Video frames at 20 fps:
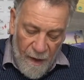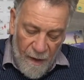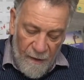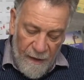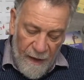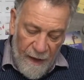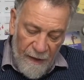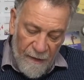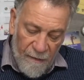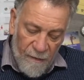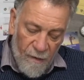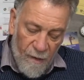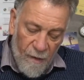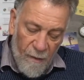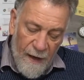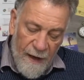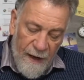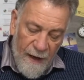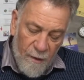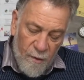Okay,
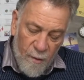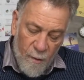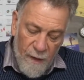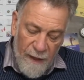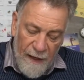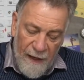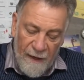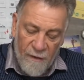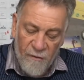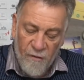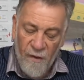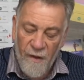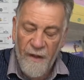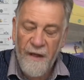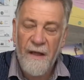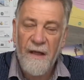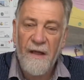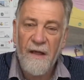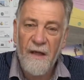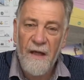so how do we
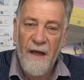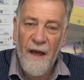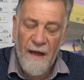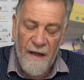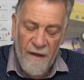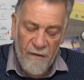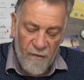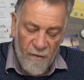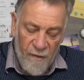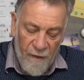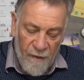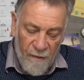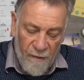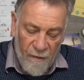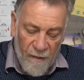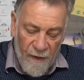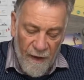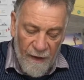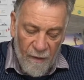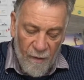actually engage these
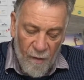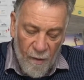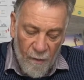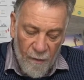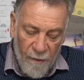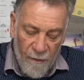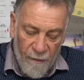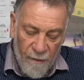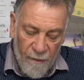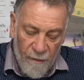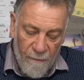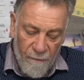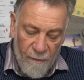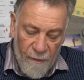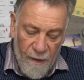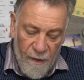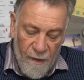stakeholders?